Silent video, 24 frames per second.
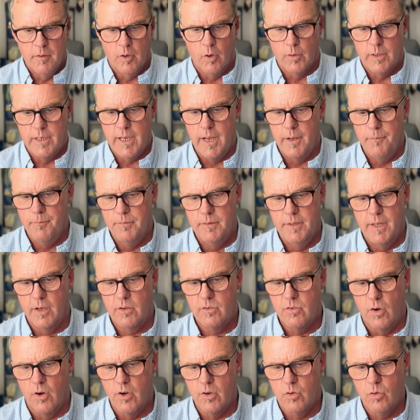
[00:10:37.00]
Okay,
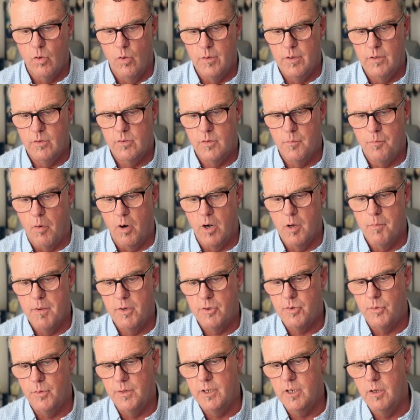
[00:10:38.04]
next article is the
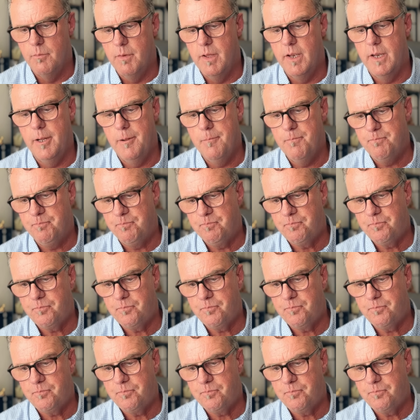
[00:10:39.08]
Parliamentary Committee.